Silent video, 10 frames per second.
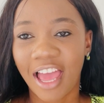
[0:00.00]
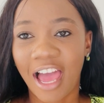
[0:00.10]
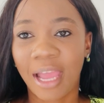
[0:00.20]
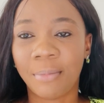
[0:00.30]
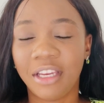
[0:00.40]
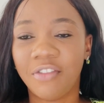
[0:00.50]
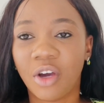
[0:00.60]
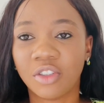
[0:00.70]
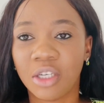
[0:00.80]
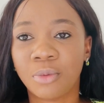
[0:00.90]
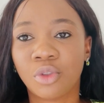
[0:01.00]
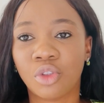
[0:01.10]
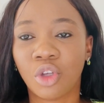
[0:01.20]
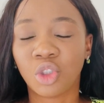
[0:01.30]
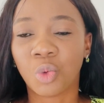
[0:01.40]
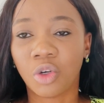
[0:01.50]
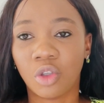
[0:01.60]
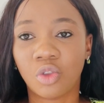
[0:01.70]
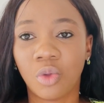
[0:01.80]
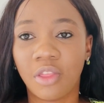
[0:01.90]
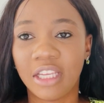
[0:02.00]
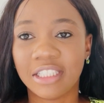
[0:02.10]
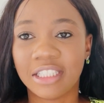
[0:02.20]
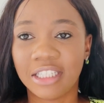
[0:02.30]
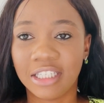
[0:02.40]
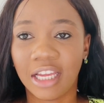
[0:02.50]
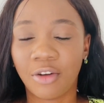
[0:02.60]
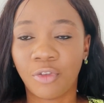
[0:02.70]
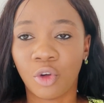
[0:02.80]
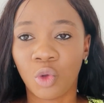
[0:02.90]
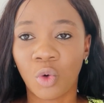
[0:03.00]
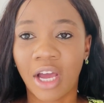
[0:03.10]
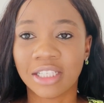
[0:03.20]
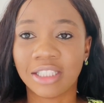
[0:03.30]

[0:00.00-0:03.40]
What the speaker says: I believe I was able to touch one or two things needed for you as